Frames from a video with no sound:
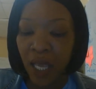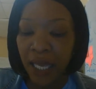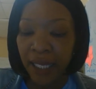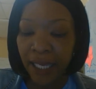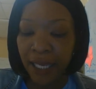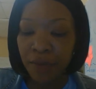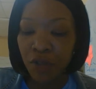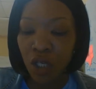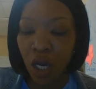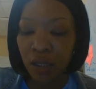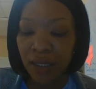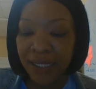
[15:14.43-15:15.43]
Kim
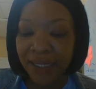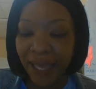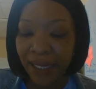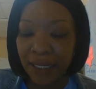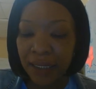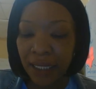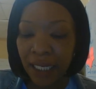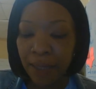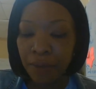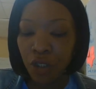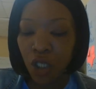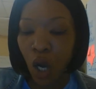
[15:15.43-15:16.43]
Jong II,
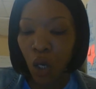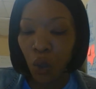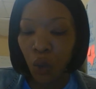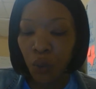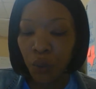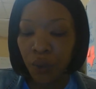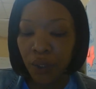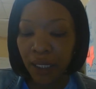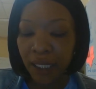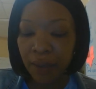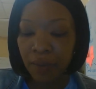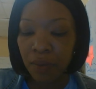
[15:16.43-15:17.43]
Kim Jong Un,
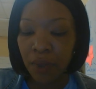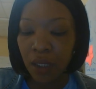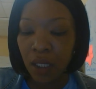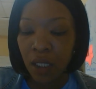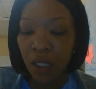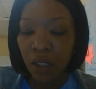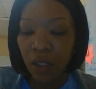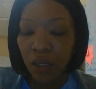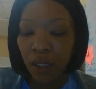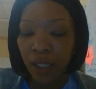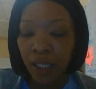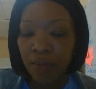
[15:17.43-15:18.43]
Kim
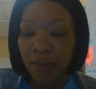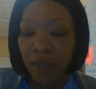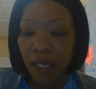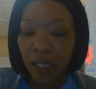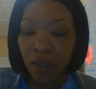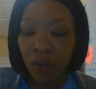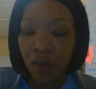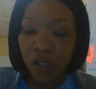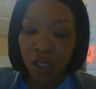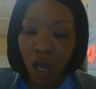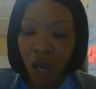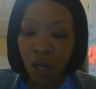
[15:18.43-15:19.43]
Il
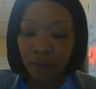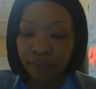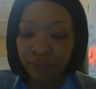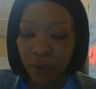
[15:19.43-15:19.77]
Sung.